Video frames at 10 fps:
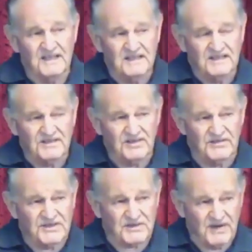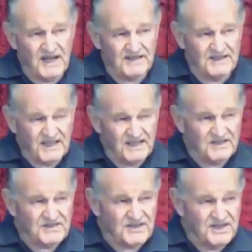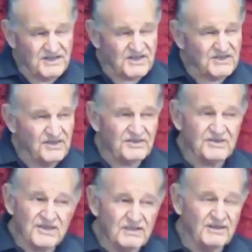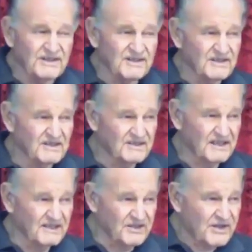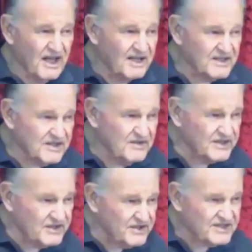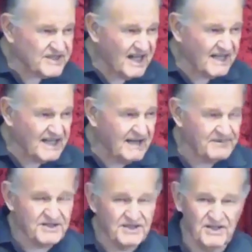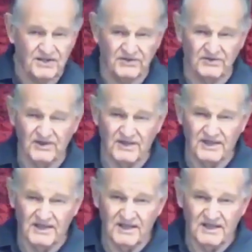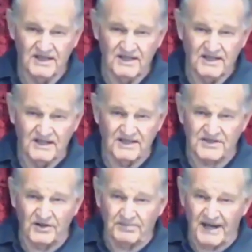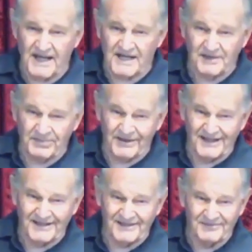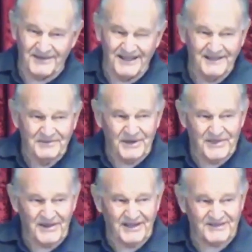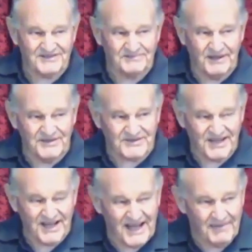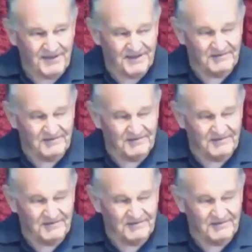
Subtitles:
turns around and tells Jesus not to do it. "You can't do that. This can't happen to you. It's not part of the plan that we think is supposed to happen."